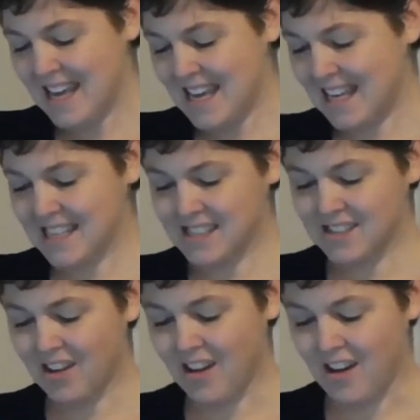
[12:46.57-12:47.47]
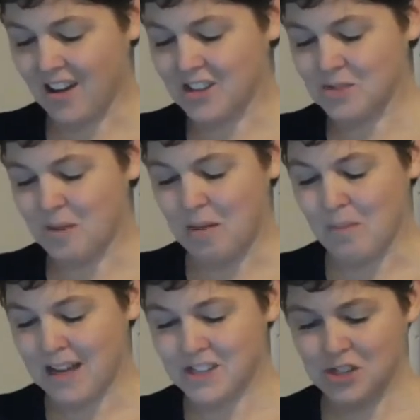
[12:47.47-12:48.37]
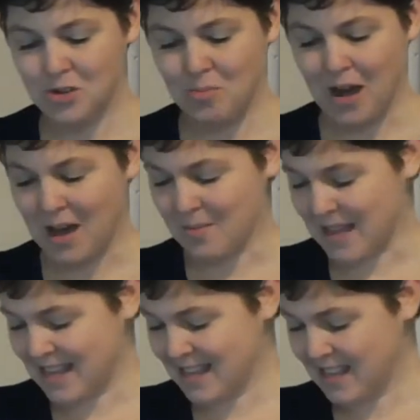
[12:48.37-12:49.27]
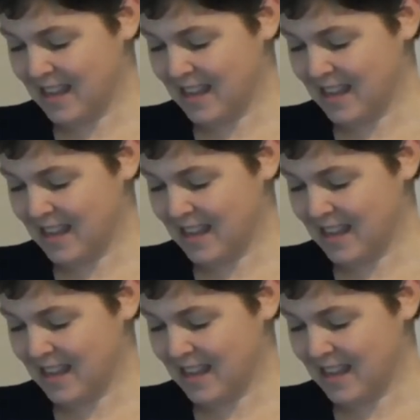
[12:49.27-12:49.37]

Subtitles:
It is called My Monster Mama